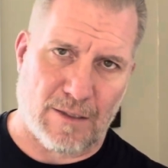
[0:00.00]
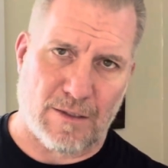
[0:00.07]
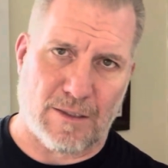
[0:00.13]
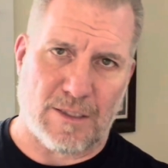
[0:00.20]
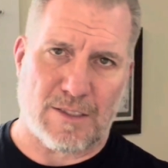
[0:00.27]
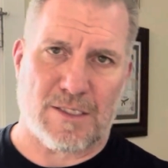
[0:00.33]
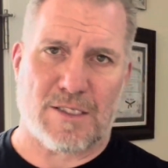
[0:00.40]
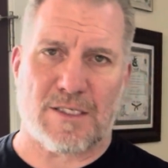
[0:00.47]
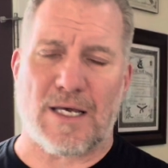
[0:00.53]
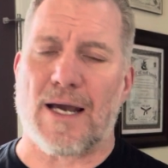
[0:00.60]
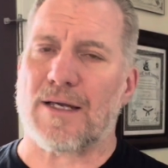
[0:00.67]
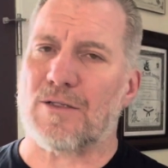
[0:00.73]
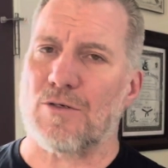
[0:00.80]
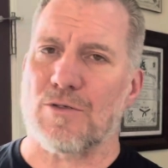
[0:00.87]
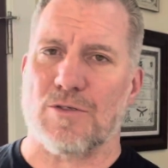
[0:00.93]
They
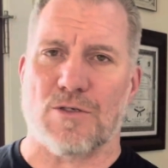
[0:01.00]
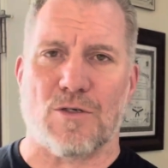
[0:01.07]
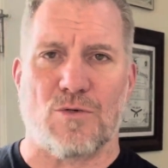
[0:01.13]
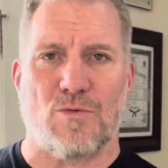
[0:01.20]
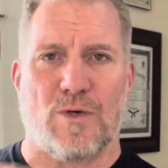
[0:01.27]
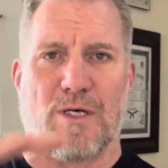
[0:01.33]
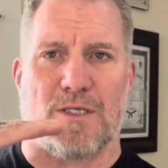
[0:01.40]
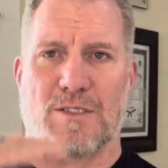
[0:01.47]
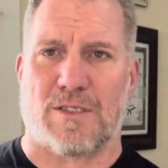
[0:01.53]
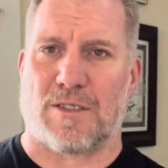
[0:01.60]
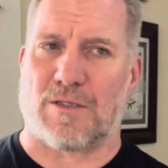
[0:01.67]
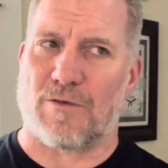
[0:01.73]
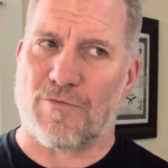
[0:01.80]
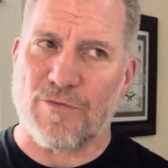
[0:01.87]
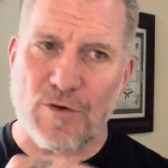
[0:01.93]
stack those little wins. Like
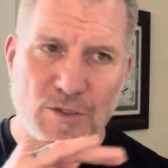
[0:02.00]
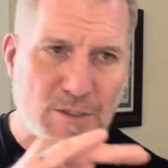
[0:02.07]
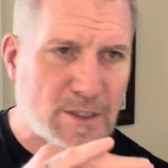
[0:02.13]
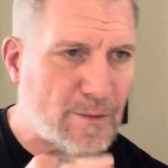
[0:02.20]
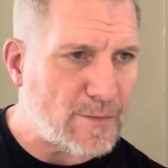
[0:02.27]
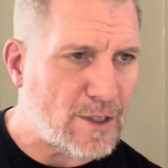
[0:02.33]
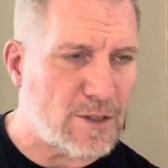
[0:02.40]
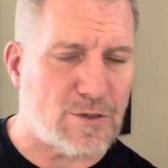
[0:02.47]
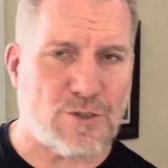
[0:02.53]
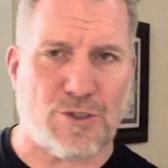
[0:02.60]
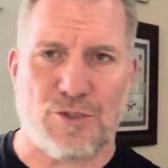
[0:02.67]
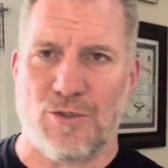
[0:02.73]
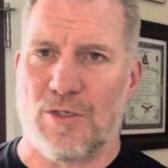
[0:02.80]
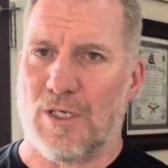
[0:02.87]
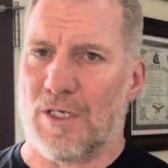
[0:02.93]
the first time they go
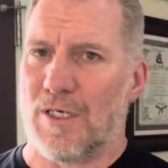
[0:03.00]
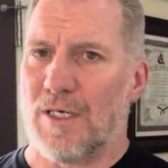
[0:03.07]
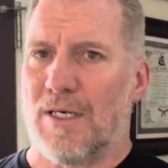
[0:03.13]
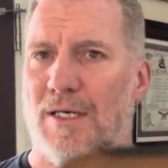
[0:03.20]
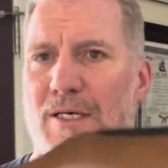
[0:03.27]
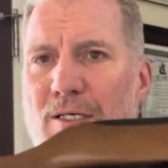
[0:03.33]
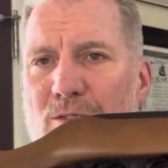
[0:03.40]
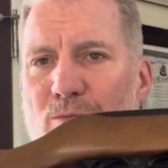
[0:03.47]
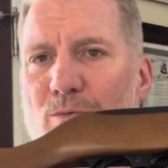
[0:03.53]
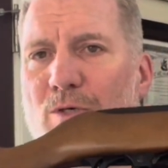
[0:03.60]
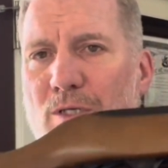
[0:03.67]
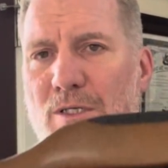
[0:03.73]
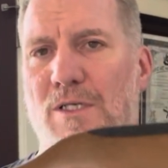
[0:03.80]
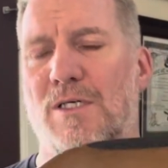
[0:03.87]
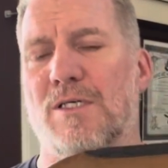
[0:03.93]
shooting, it's one
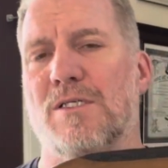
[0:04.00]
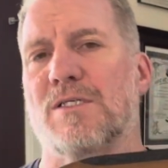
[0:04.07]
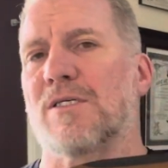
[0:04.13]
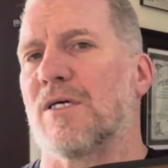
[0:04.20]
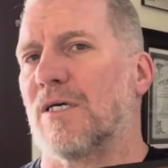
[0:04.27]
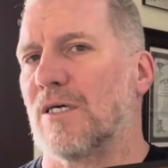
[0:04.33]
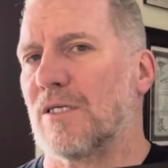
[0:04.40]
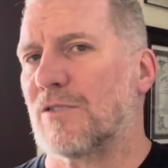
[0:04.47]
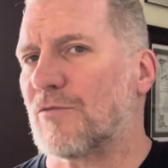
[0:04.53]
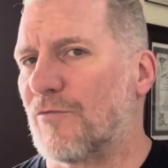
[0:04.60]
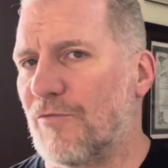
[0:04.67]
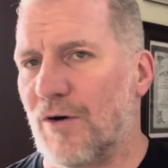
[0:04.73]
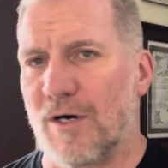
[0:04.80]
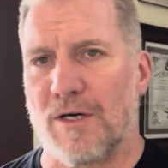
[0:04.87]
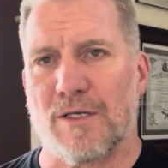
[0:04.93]
of these, it's
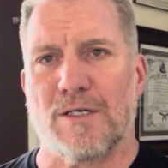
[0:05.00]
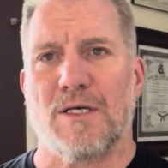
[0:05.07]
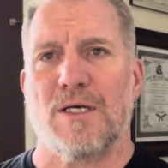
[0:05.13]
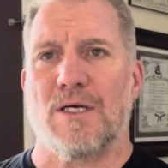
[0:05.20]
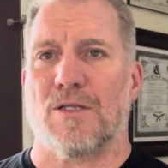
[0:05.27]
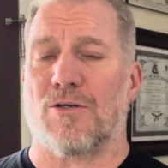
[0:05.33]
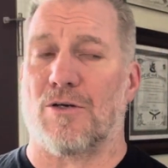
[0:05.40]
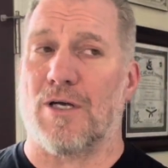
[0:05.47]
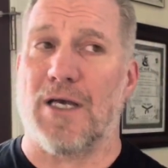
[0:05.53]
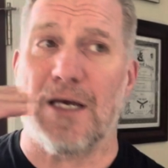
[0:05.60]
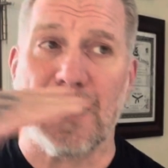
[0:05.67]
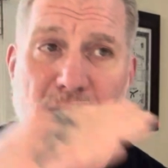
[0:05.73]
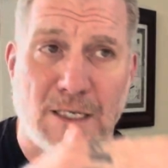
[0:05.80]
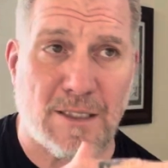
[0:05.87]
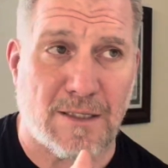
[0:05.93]
fun, they're
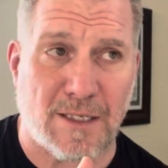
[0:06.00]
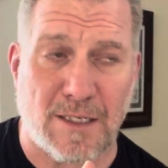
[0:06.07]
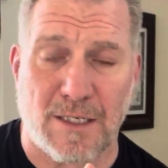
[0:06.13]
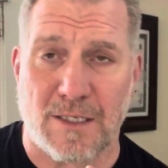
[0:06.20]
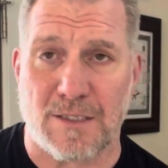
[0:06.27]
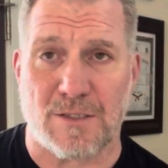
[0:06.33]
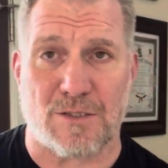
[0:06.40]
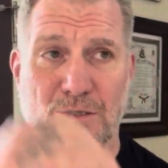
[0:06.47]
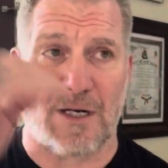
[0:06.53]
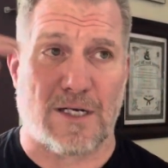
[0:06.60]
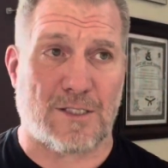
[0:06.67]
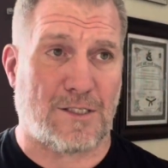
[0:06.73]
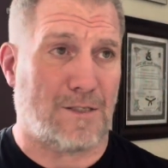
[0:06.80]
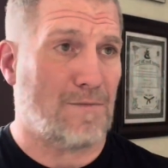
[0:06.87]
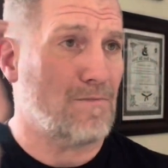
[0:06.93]
hitting things, they're
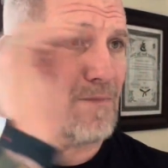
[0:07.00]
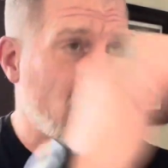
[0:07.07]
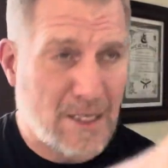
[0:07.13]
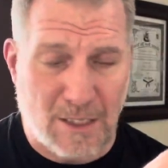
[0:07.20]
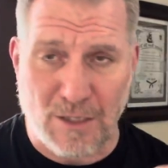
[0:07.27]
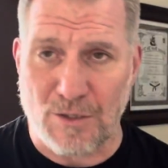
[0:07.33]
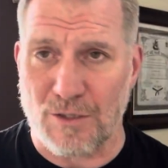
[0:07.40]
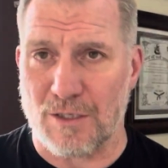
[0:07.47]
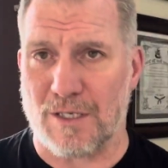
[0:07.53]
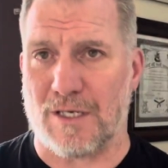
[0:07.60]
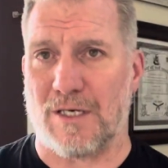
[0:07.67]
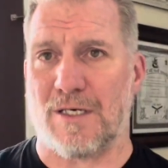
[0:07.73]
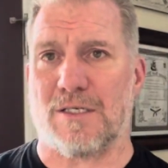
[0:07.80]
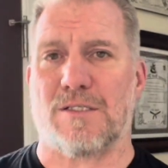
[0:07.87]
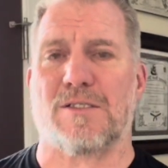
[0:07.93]
actually making good
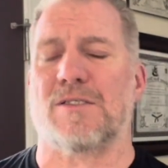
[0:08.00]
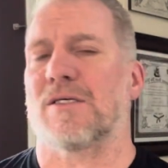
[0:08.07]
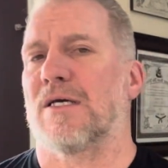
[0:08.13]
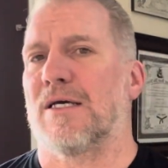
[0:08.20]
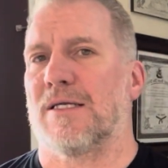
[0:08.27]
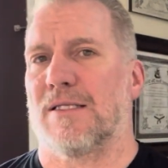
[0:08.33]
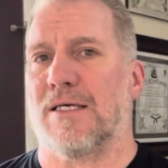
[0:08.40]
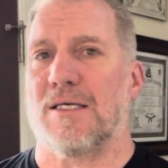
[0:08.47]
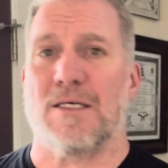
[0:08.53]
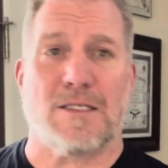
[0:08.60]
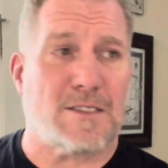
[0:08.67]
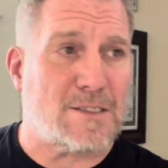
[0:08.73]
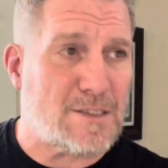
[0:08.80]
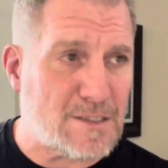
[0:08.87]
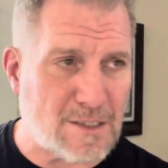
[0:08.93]
hits, they get
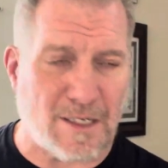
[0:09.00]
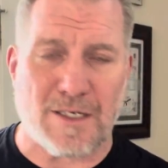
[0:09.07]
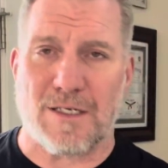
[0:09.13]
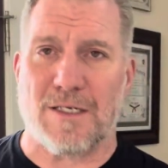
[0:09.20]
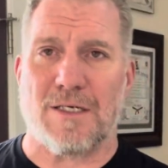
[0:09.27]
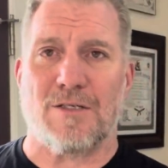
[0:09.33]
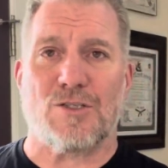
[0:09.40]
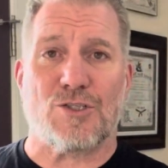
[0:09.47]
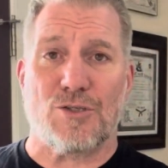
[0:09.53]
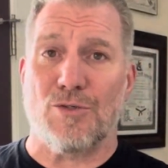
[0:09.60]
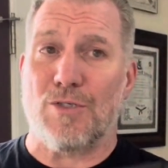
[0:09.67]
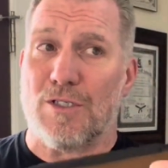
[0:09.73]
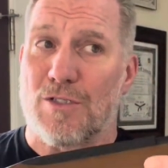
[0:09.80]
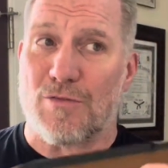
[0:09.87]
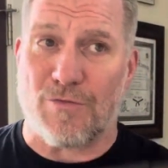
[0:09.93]
excited,
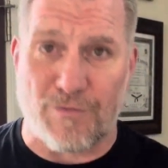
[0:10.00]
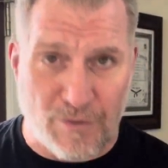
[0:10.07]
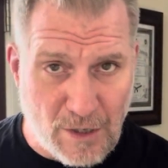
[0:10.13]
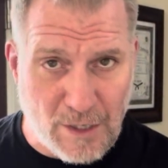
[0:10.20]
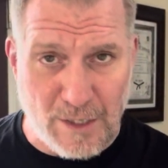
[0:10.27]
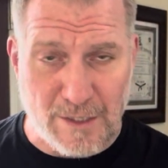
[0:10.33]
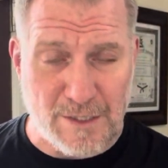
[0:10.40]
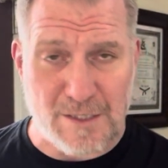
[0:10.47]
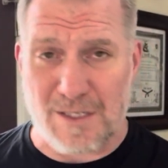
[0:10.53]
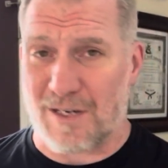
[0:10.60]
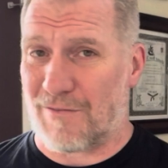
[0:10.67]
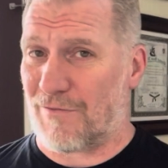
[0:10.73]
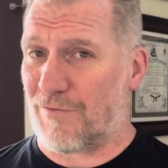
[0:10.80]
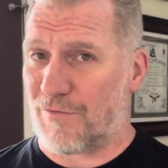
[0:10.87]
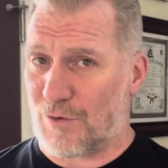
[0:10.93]
shooting's fun, it's not
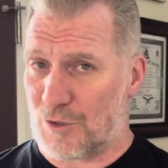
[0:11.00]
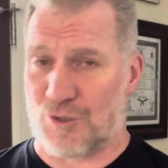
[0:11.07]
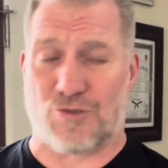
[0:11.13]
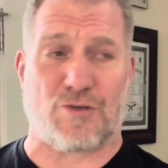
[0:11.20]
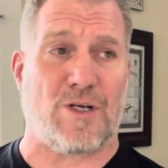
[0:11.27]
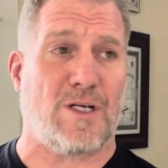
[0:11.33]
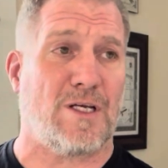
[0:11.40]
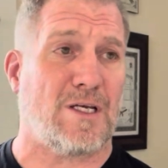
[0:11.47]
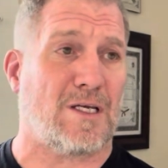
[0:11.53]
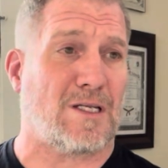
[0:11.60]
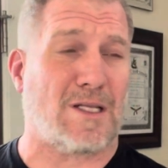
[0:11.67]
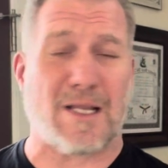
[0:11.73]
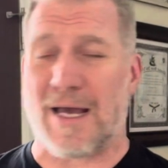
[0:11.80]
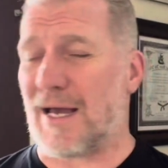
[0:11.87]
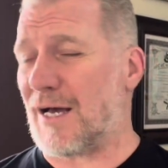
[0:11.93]
frustrating
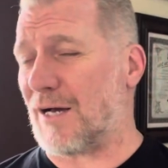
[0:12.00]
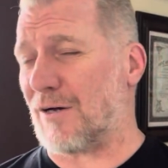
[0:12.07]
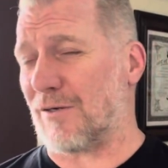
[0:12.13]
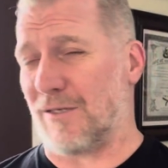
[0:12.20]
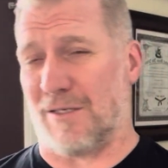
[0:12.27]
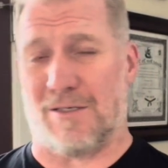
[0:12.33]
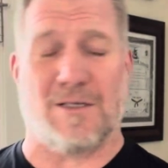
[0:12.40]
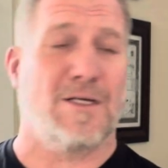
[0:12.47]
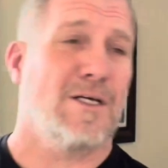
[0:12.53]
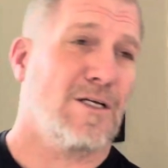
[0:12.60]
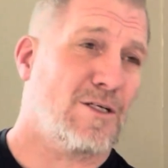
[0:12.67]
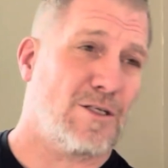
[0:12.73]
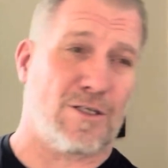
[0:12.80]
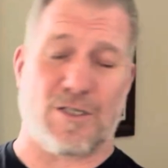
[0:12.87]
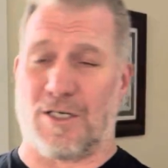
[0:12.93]
and loud and
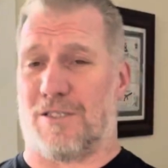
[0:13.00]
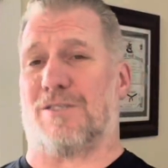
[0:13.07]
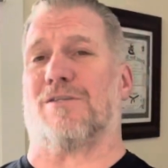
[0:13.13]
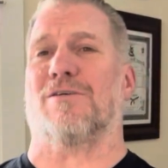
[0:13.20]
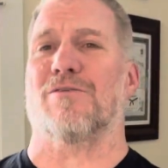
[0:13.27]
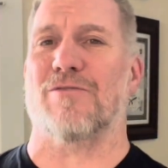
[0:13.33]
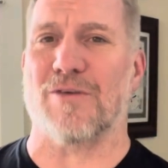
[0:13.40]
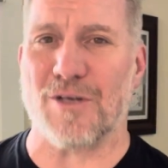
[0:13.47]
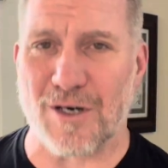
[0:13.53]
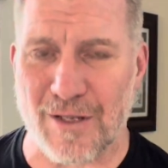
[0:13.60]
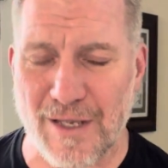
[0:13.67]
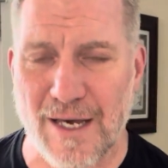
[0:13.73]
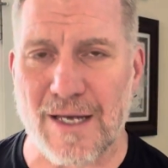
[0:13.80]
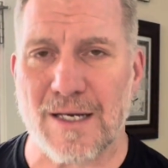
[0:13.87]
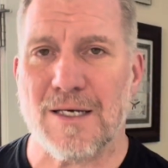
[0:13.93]
concussive and all
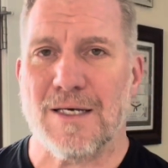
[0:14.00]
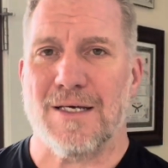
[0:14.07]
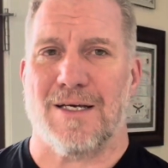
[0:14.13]
that.